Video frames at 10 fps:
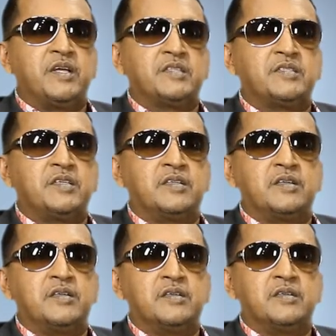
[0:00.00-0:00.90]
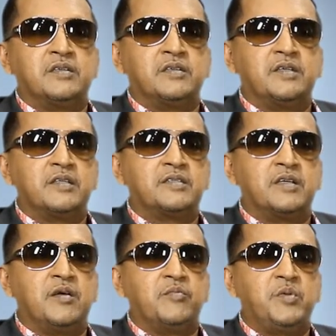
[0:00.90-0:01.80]
an entertainer that
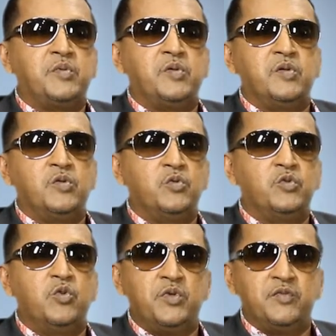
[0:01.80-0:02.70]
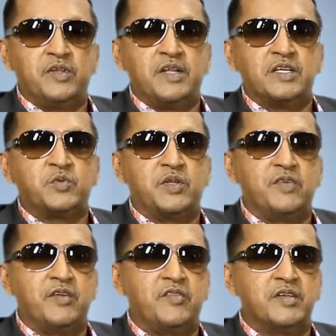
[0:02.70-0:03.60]
people who know me for the last
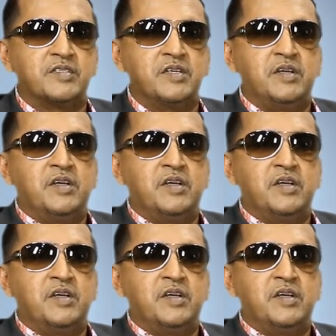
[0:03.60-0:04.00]
25 years